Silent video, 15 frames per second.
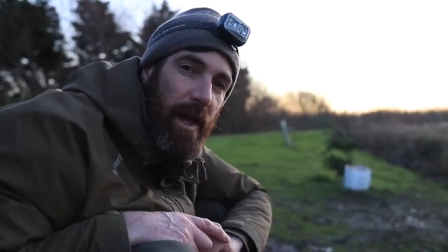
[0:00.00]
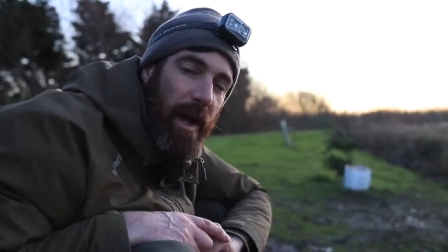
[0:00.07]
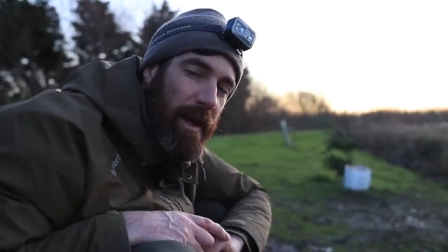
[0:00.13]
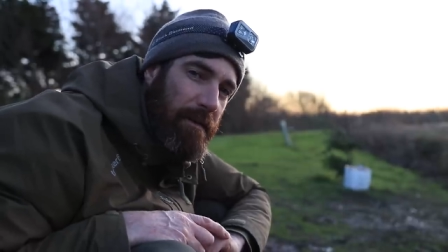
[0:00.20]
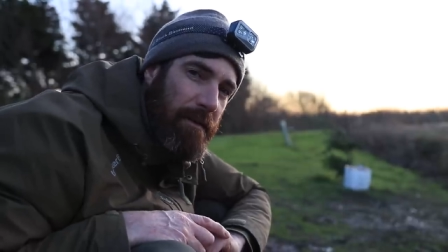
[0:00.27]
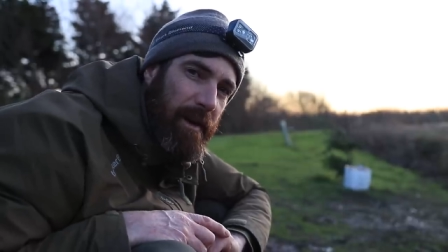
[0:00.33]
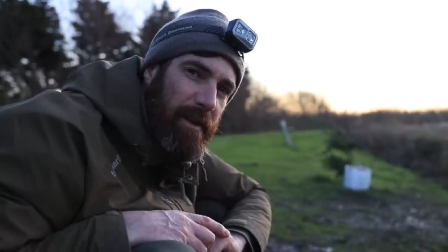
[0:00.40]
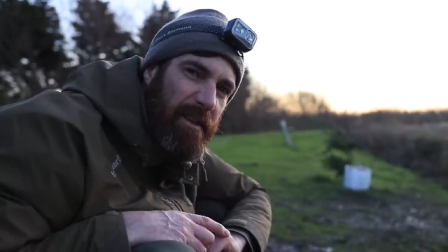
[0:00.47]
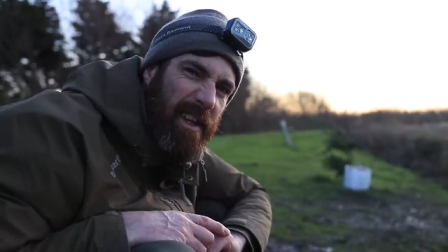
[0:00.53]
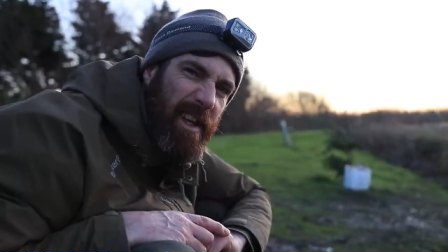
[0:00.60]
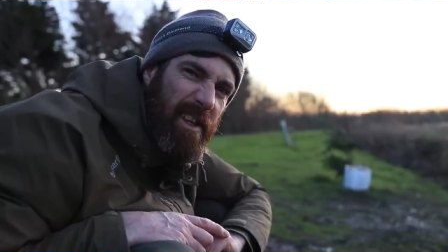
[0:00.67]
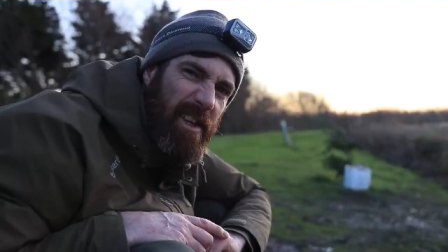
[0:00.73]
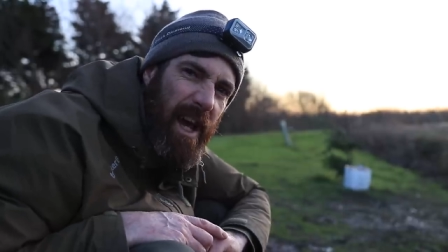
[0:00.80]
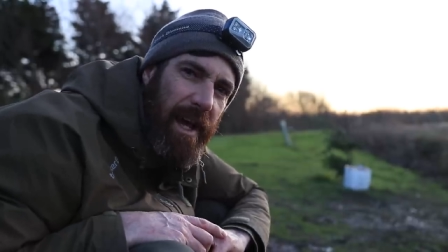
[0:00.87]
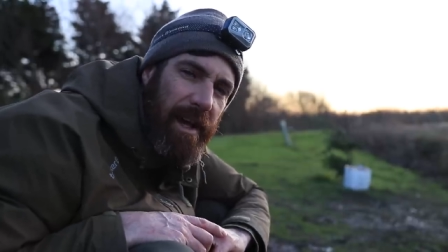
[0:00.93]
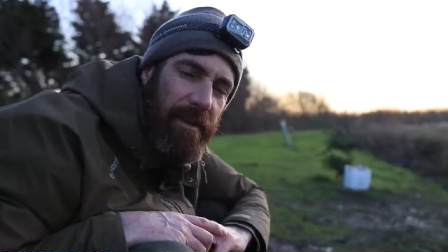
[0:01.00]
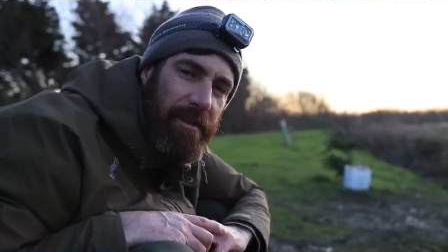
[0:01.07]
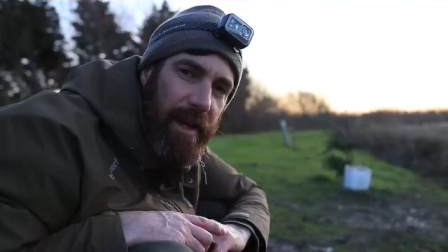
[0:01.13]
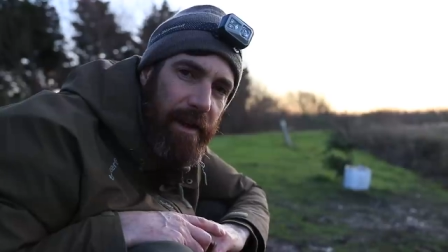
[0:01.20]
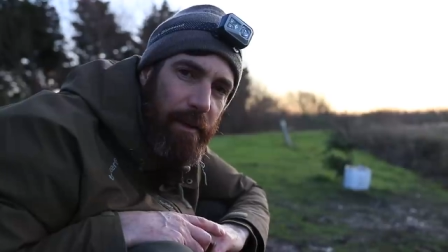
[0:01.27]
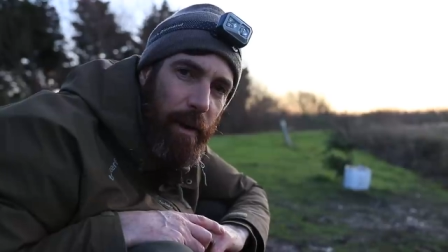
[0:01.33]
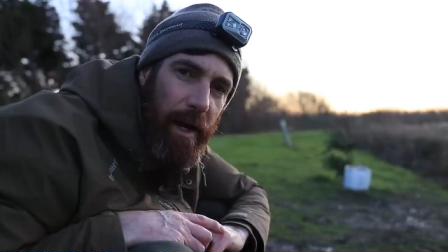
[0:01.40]
and I fancied a change
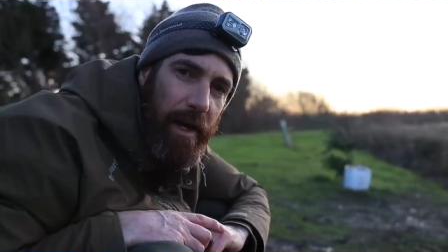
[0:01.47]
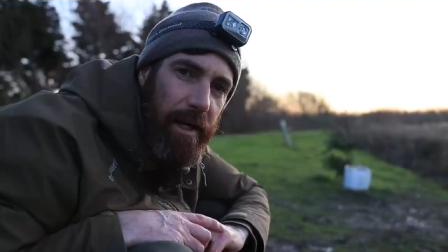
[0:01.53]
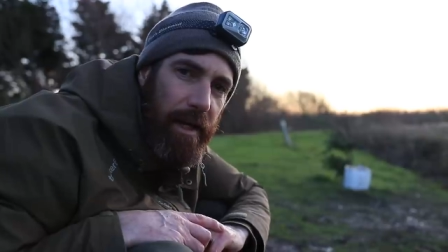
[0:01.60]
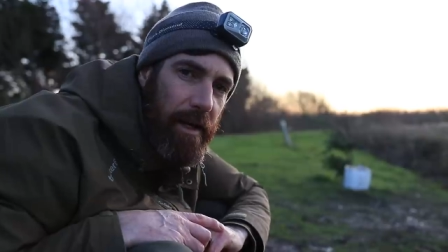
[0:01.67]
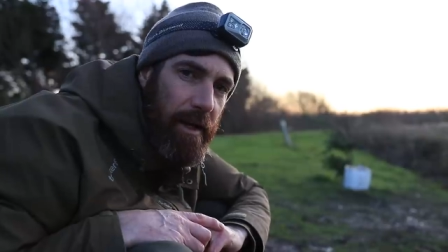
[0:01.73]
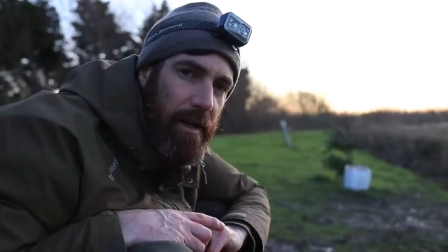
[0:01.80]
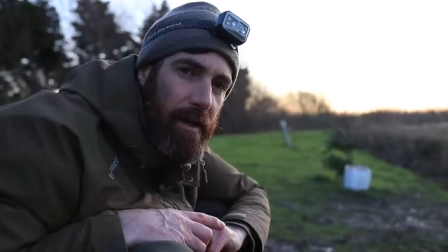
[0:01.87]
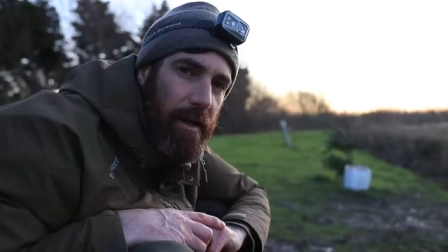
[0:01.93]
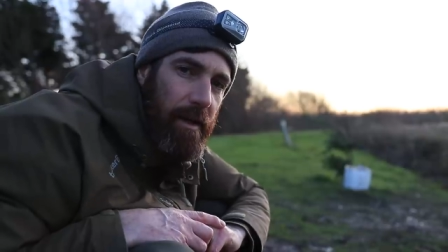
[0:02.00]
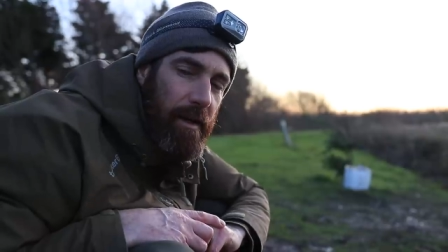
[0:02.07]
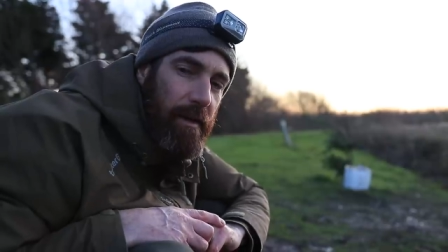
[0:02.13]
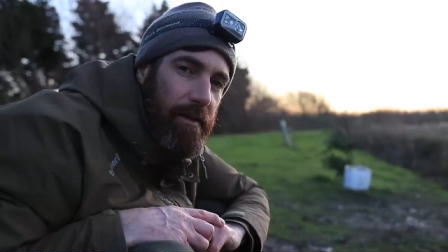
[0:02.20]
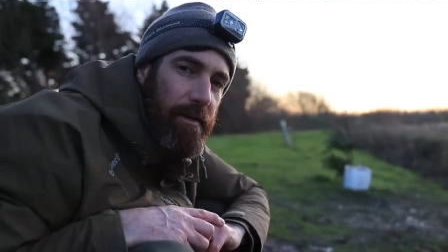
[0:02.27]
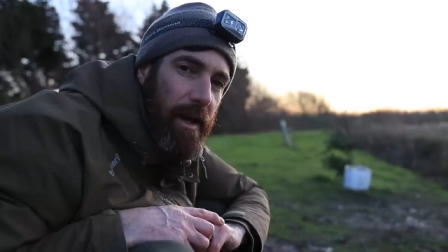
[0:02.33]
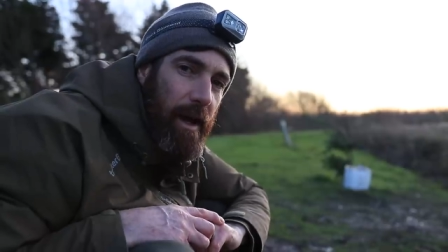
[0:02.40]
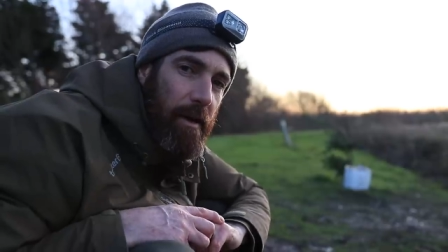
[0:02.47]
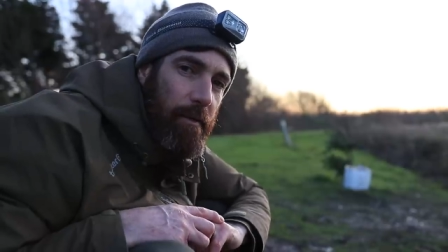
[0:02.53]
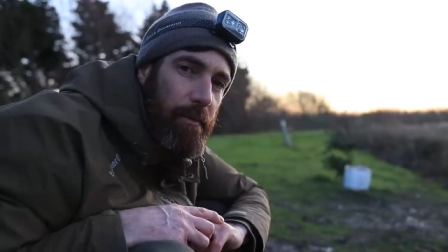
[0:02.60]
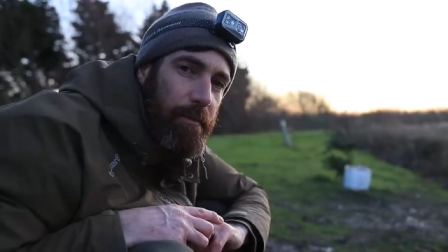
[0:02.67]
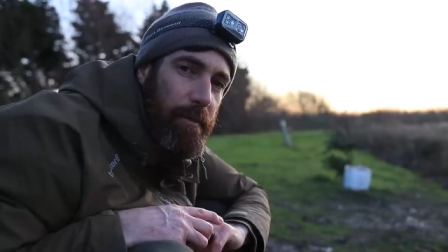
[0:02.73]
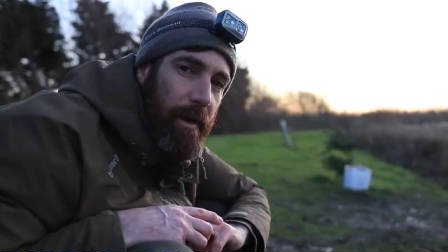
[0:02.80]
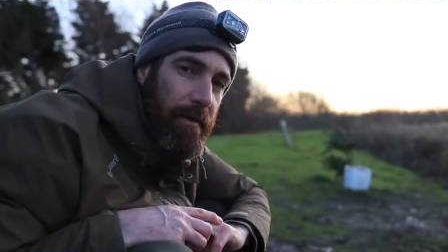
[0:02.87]
anyway,
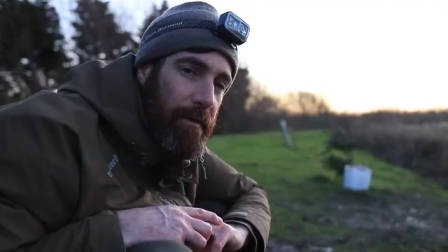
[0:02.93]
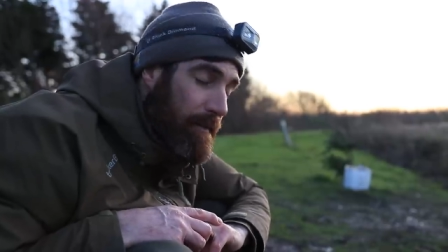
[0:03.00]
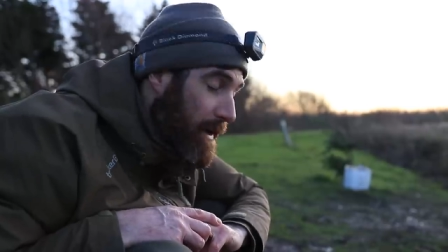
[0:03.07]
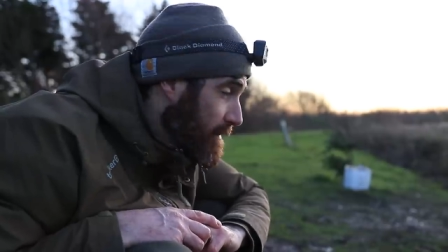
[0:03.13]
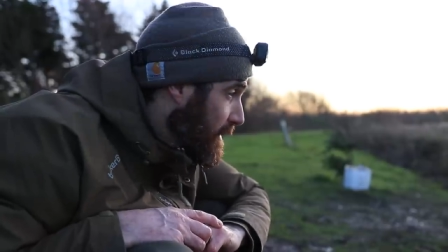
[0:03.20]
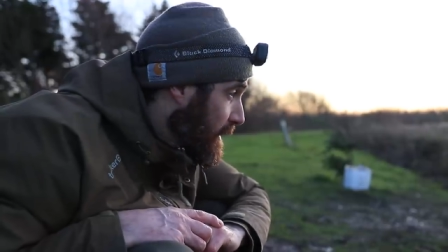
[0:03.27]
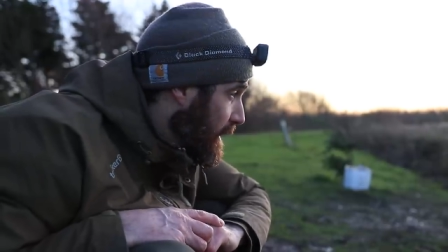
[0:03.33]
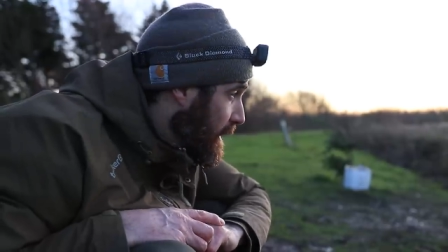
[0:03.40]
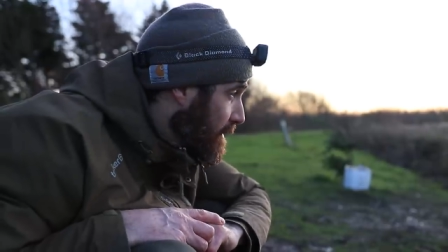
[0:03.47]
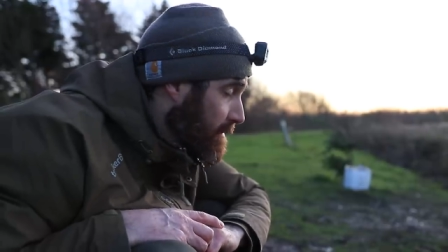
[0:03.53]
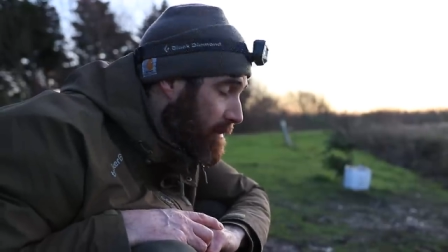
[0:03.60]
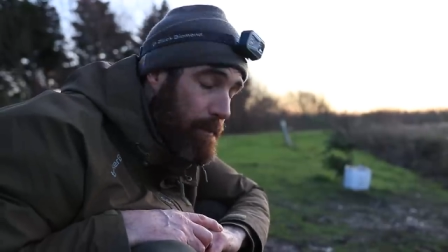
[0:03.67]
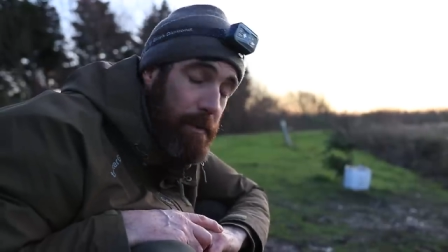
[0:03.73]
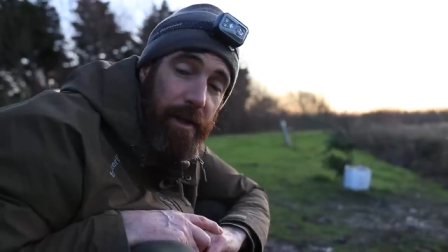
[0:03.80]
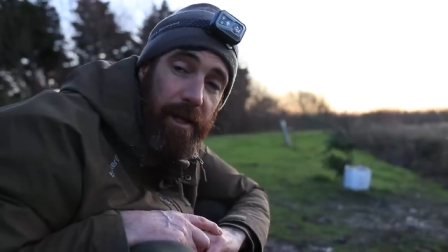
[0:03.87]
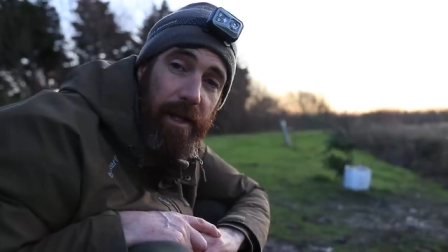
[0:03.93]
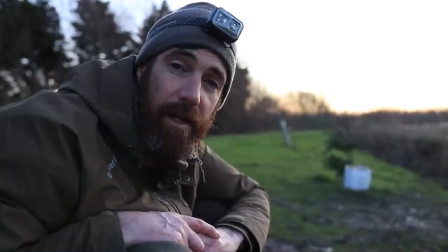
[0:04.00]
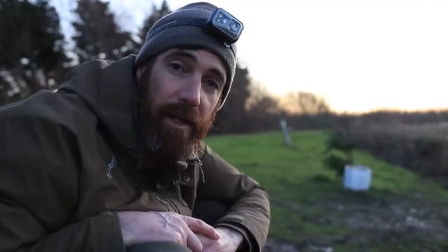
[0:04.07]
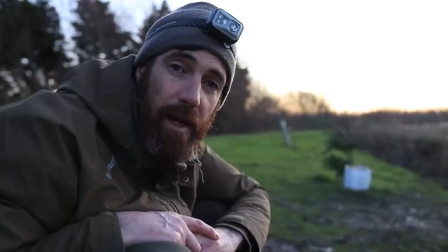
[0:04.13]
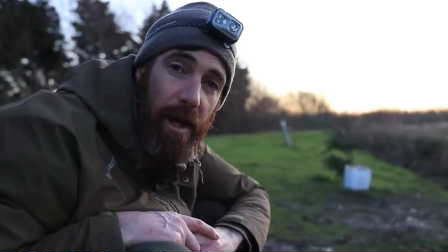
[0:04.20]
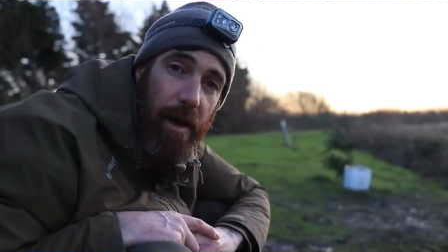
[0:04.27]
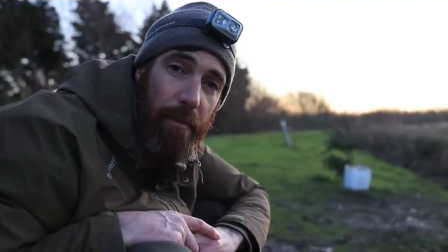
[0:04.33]
so I've invested in some of
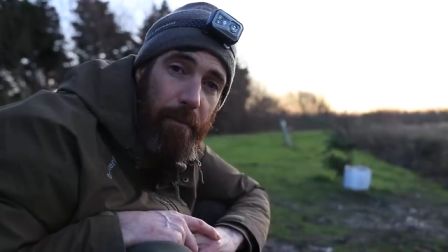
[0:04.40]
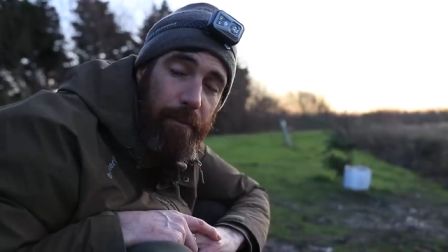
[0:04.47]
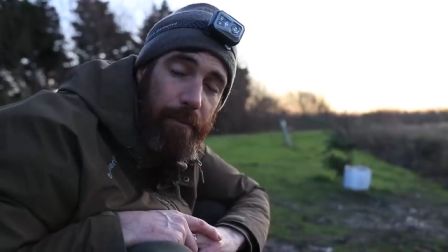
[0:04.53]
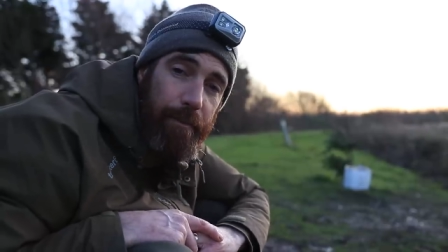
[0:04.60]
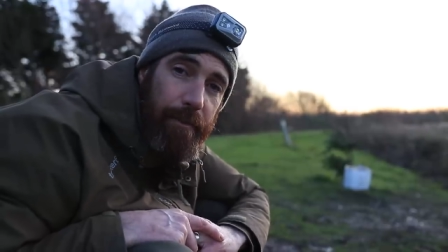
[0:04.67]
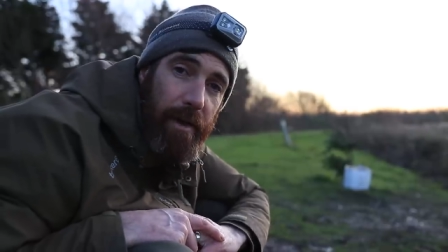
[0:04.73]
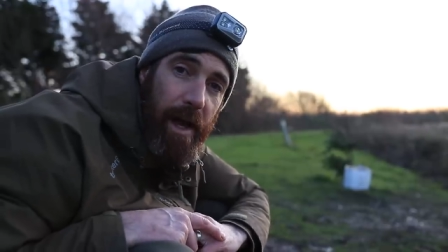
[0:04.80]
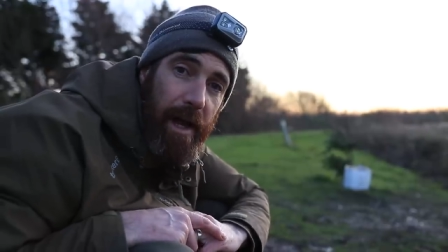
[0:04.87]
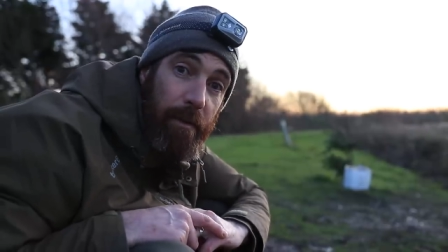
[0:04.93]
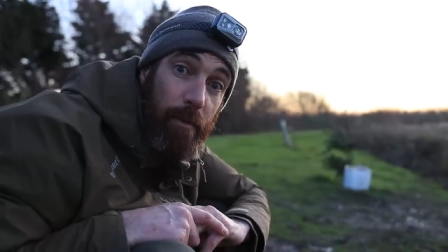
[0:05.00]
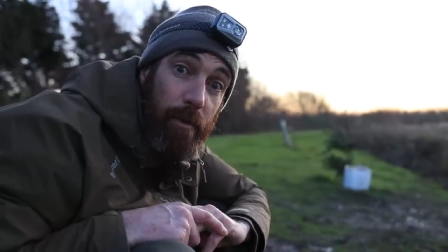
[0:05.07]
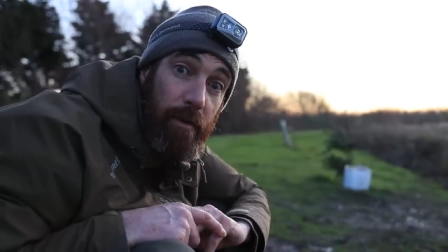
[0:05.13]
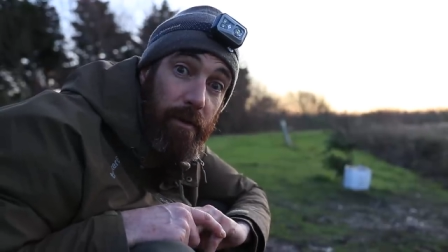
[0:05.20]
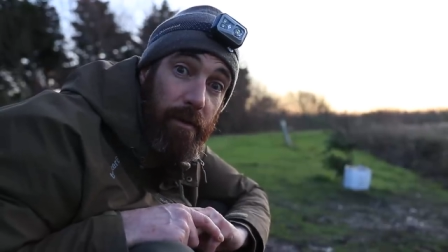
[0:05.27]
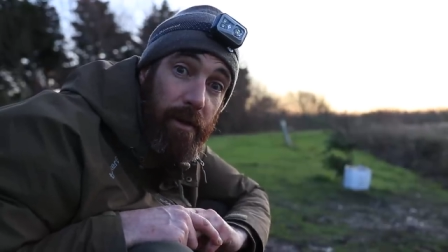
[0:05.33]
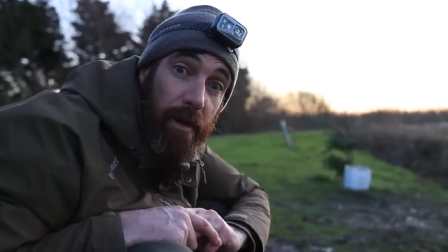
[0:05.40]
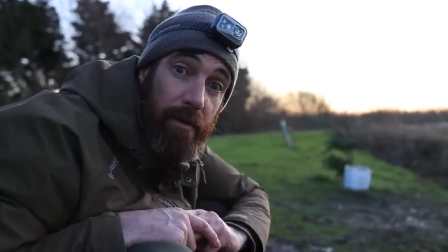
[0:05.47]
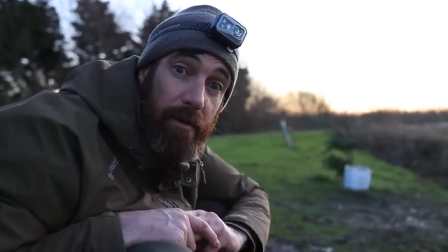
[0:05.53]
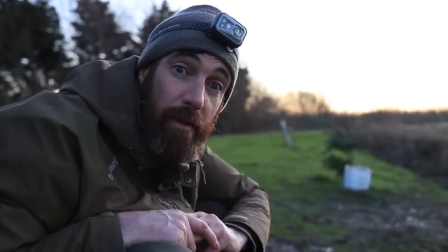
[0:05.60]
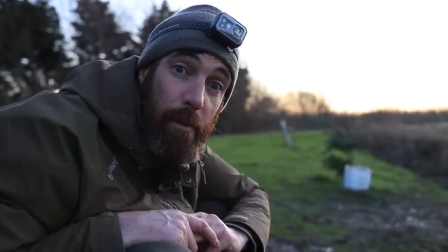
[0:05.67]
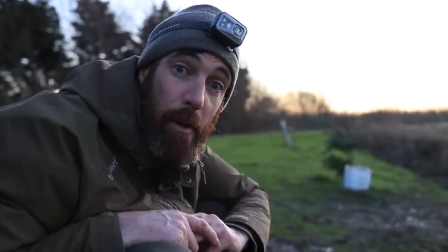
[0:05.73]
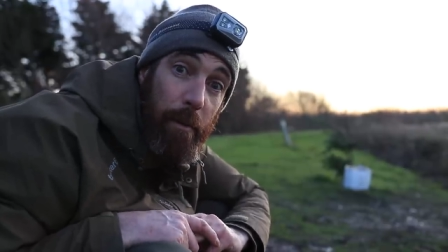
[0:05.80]
the um, Edwards custom